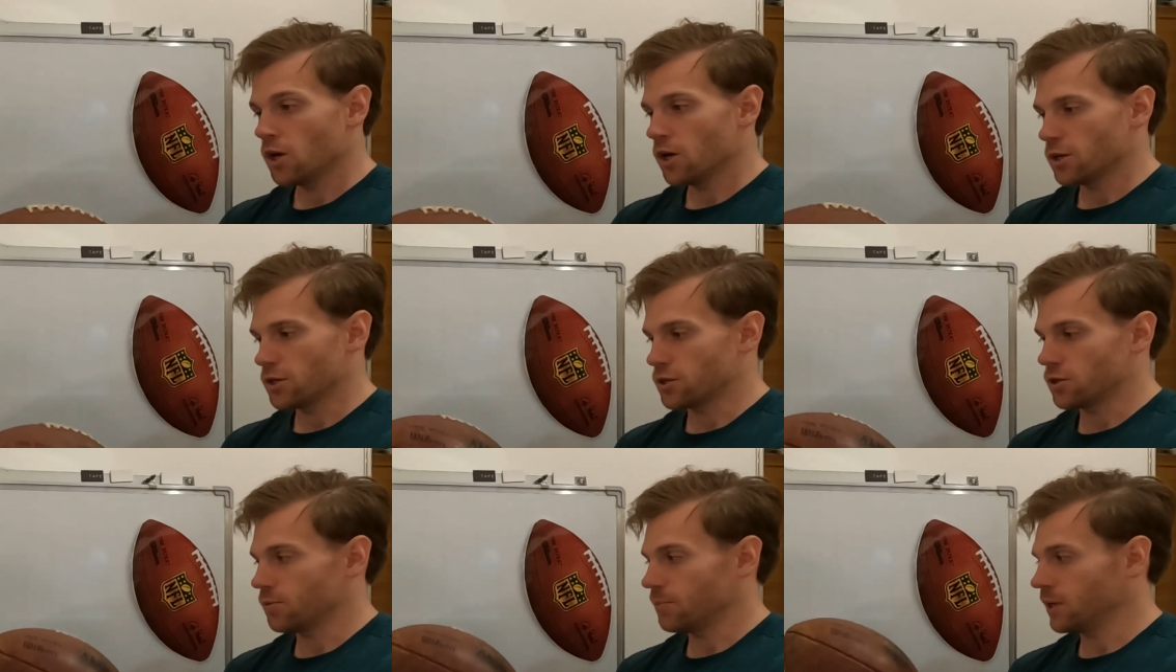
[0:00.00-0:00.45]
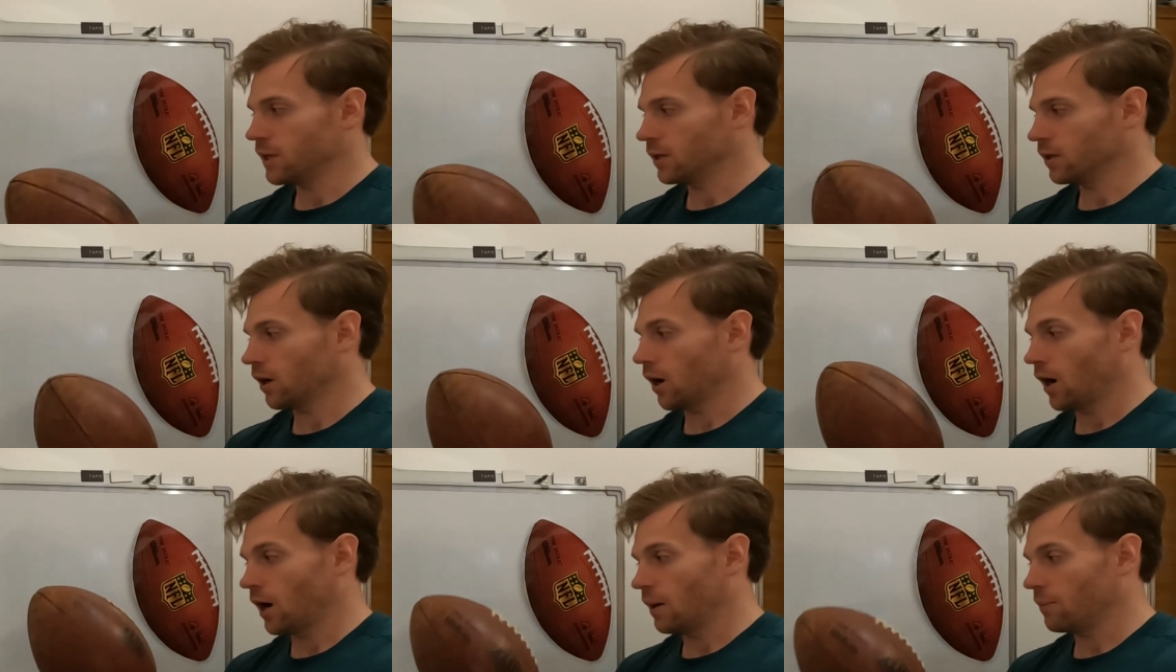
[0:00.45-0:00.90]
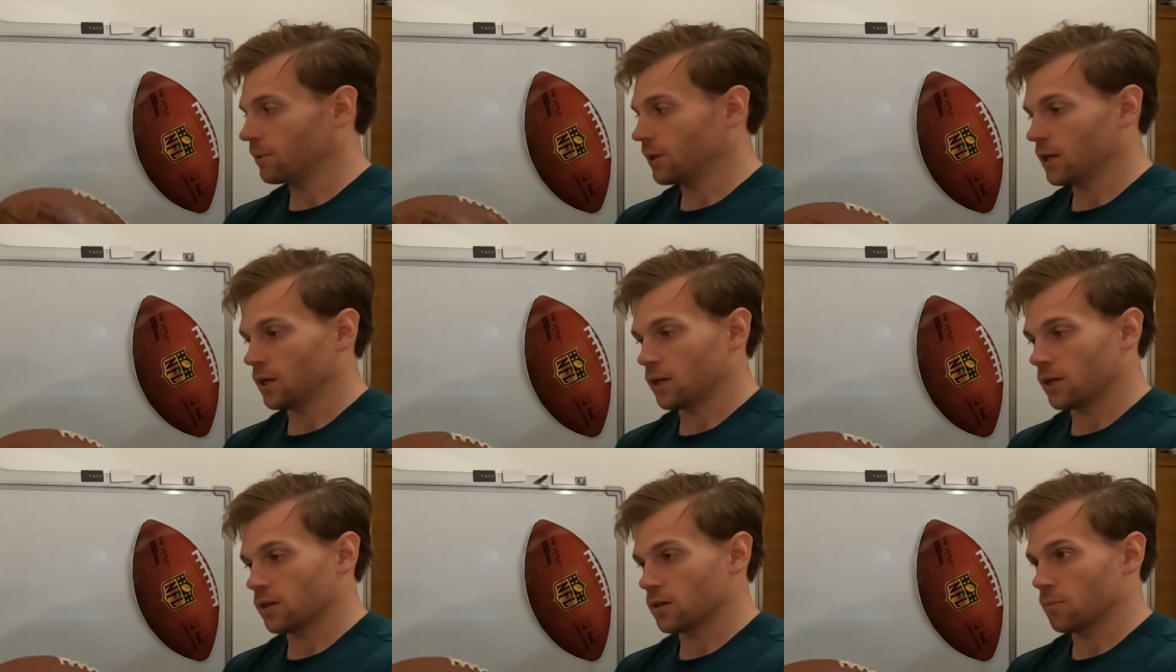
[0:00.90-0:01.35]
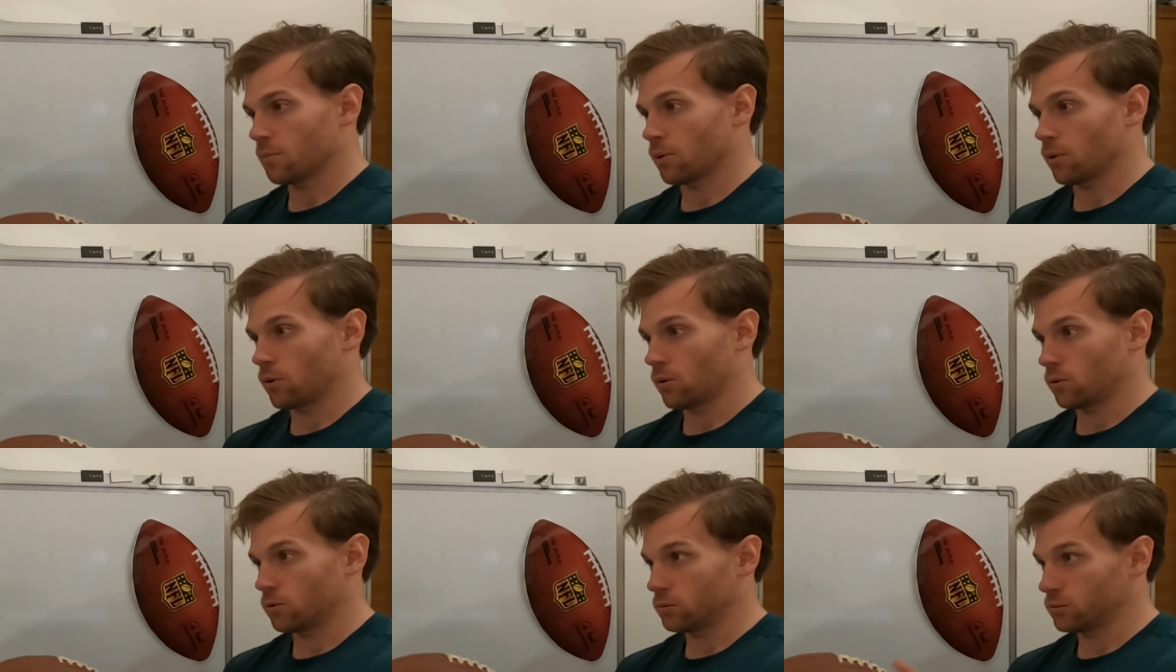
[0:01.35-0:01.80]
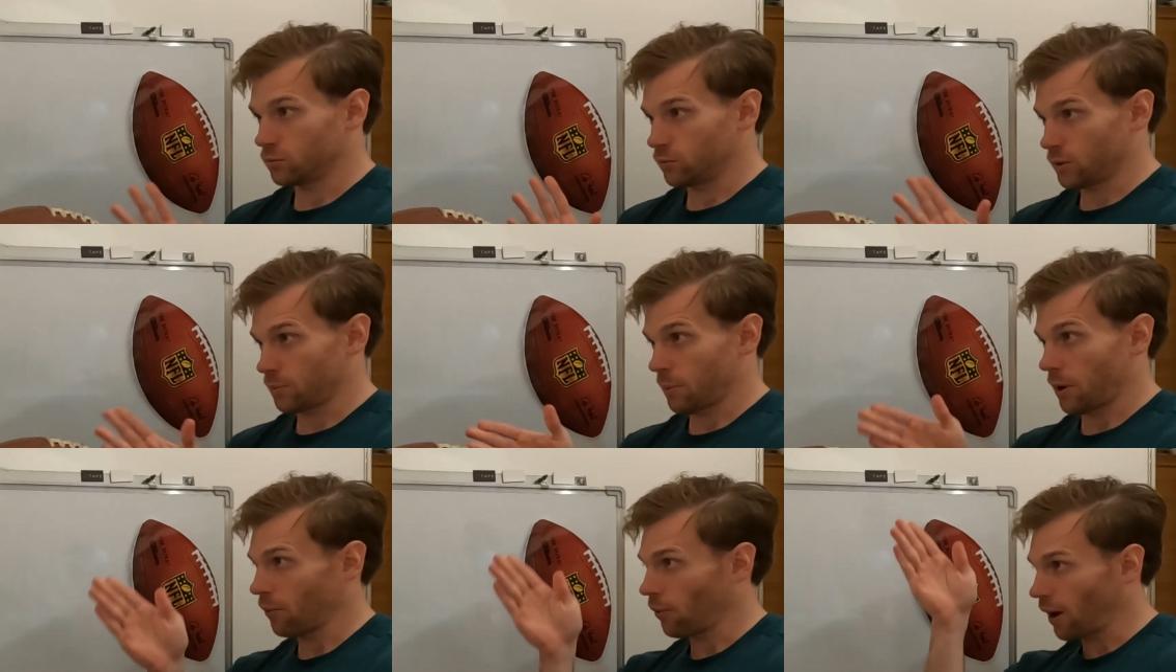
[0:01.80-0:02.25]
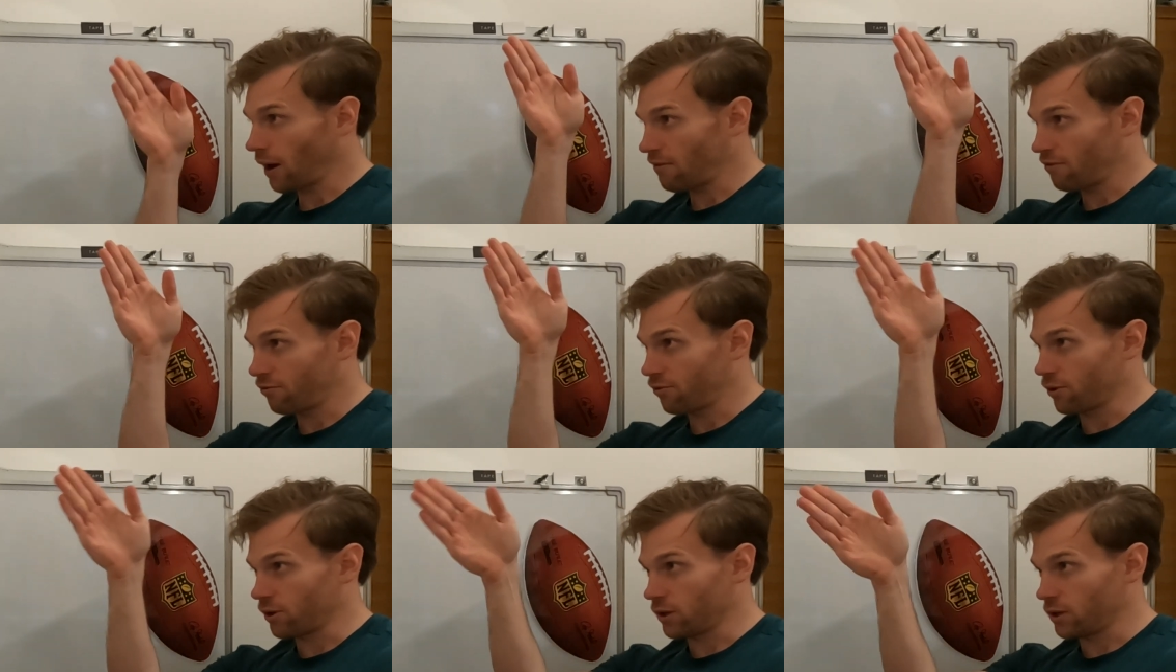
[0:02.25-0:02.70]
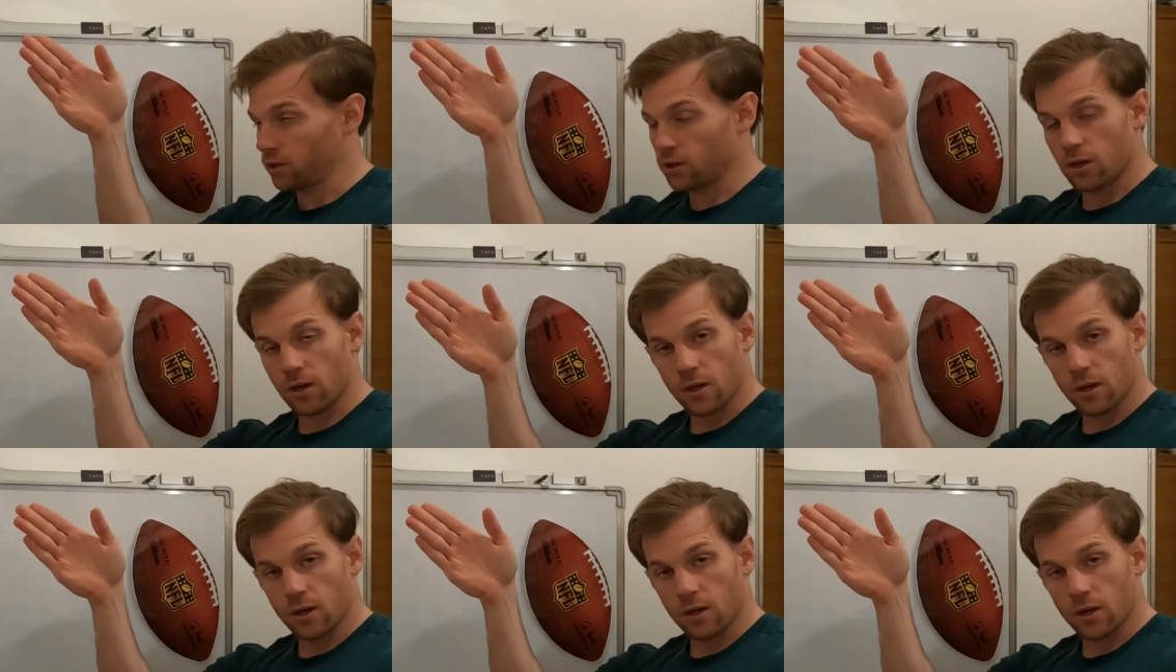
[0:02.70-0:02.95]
Assuming I'm kicking the ball with my right foot